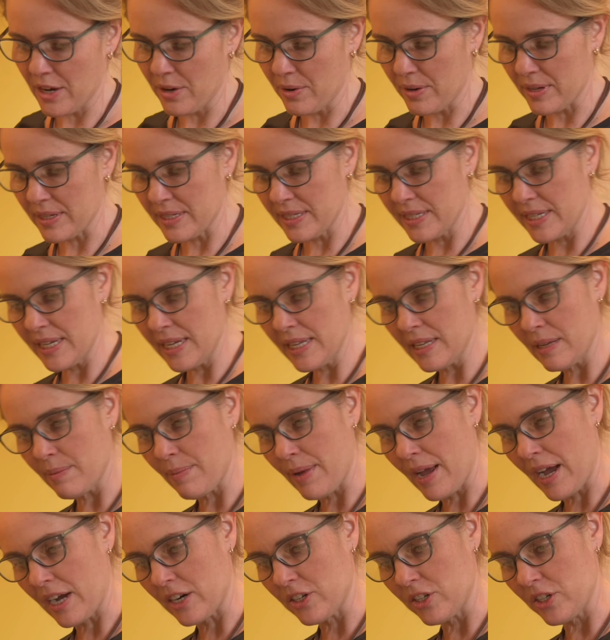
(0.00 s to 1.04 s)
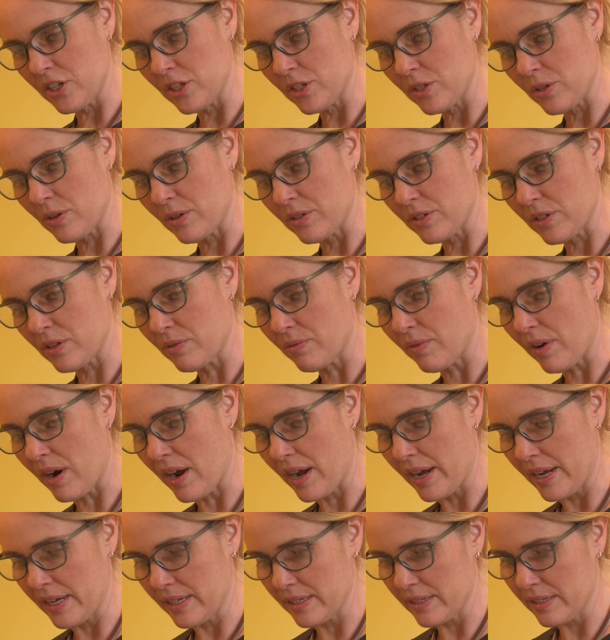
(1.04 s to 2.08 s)
And you can see them actually start to
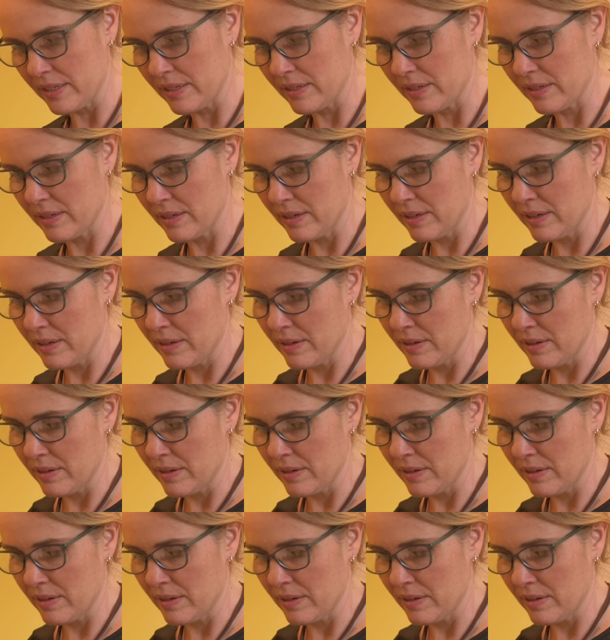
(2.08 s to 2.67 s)
rise.